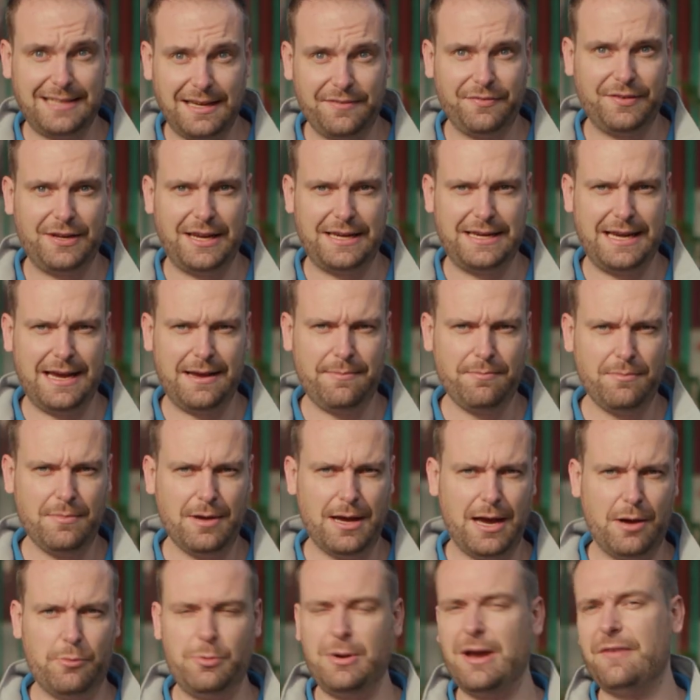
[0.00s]
seven A M
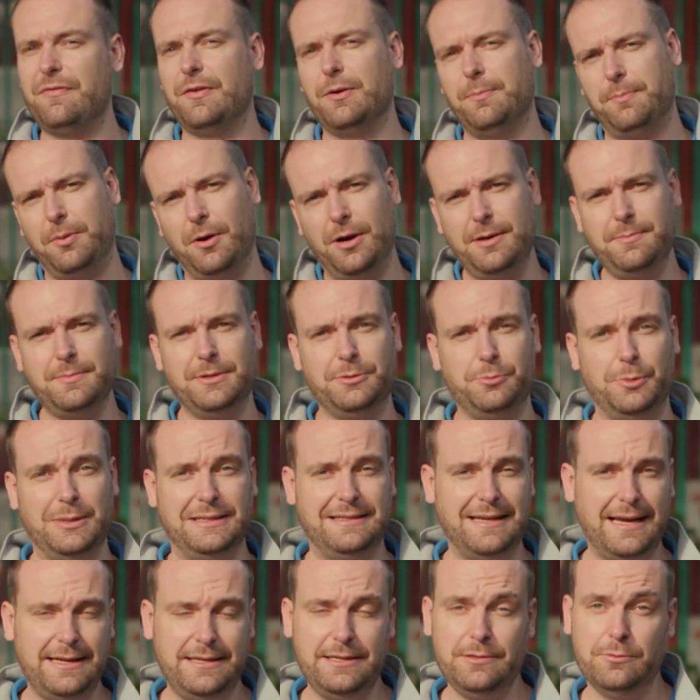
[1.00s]
and we have an appointment
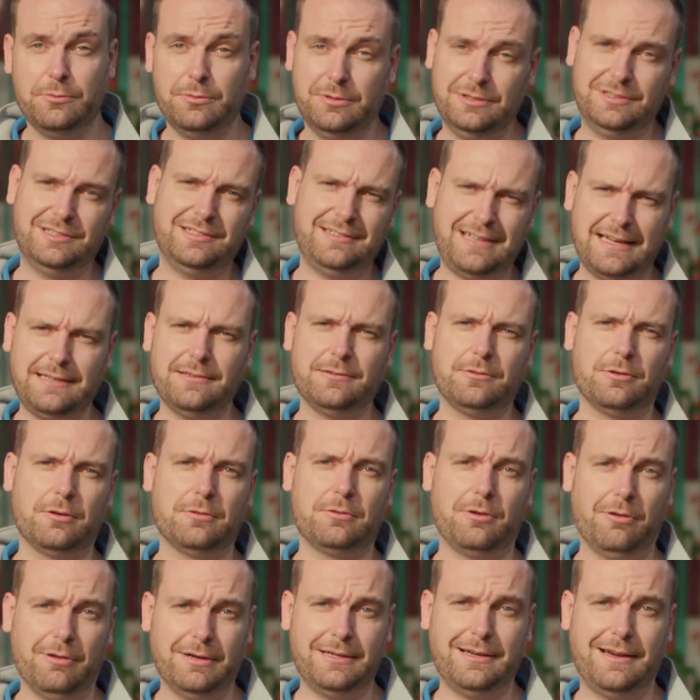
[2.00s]
with Danny, who is technical
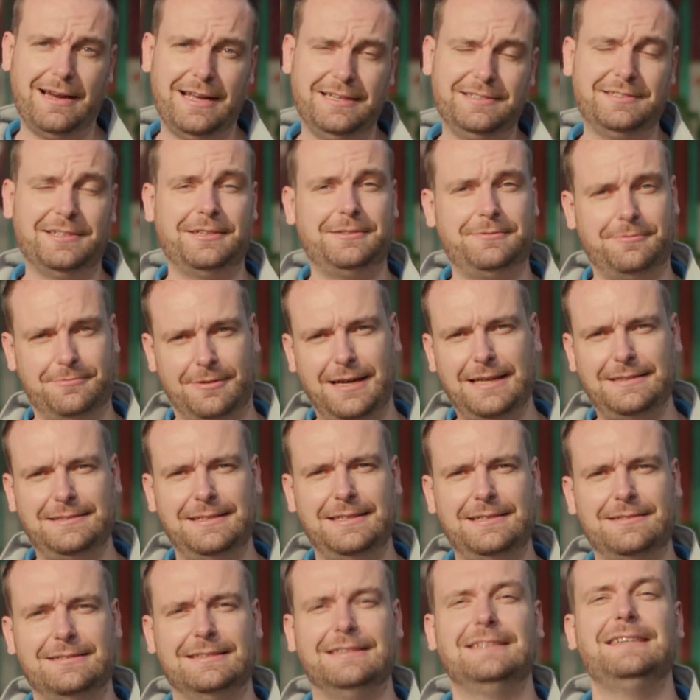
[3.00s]
coordinator right
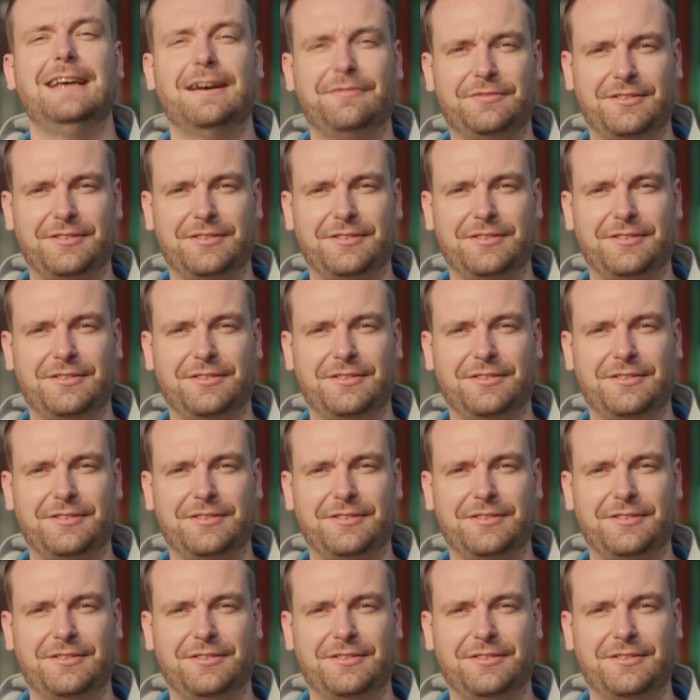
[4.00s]
here in the